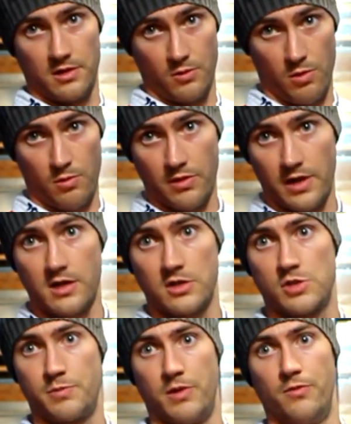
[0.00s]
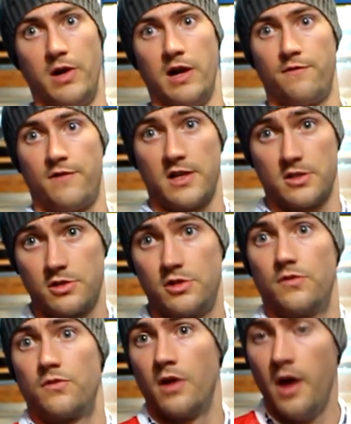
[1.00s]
You want one that can spin really fast, because you're